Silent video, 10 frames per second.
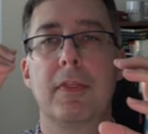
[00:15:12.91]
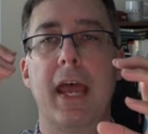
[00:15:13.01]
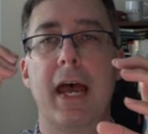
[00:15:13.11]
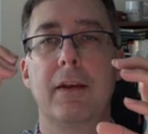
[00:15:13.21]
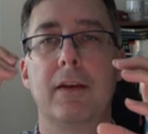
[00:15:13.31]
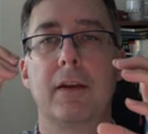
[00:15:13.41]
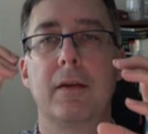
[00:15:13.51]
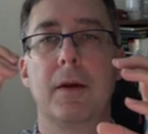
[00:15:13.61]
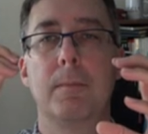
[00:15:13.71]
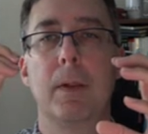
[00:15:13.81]
that
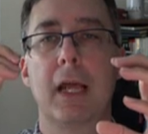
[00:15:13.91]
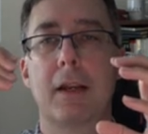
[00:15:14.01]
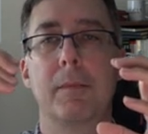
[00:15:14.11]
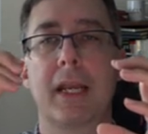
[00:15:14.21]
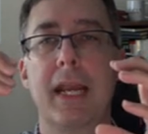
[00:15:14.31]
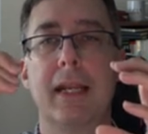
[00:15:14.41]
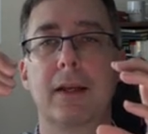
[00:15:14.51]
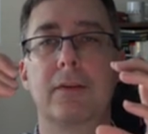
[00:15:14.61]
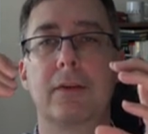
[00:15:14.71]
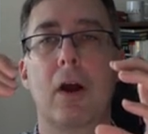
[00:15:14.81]
molecular
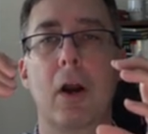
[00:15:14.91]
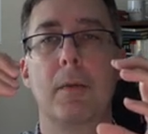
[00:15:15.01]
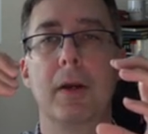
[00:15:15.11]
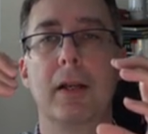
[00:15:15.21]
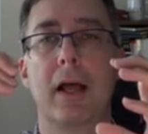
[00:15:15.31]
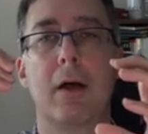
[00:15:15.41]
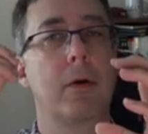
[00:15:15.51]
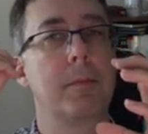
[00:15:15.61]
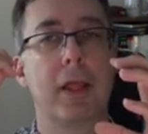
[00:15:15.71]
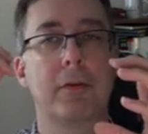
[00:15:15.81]
mechanics carbon I'll
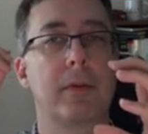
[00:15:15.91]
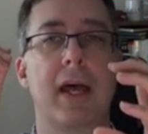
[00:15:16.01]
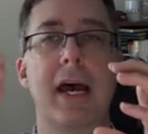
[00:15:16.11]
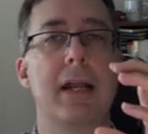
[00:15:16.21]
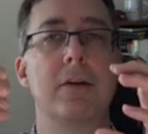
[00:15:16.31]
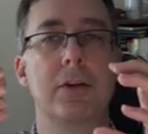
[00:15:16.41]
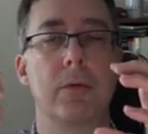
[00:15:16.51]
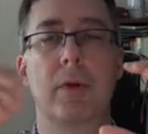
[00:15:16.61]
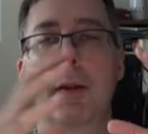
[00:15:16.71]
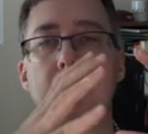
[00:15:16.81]
replace with a
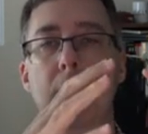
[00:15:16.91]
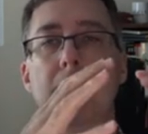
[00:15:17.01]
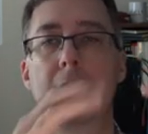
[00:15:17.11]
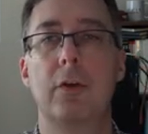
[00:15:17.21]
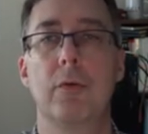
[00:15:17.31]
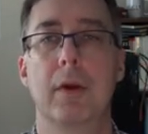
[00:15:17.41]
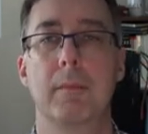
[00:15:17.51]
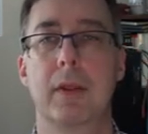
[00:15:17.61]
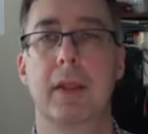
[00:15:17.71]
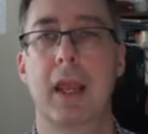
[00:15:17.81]
hydrogen when I'm doing the QM
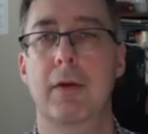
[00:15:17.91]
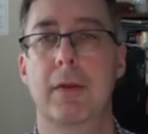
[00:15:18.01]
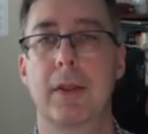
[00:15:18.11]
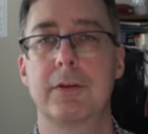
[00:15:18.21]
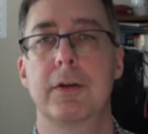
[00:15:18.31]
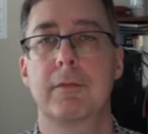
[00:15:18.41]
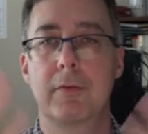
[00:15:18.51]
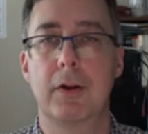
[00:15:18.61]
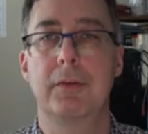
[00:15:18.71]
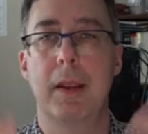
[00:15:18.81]
calculation,
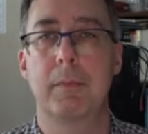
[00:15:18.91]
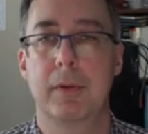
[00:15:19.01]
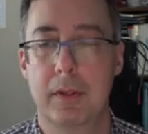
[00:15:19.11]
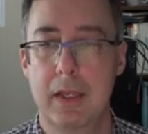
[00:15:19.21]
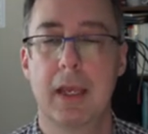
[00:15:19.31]
for example.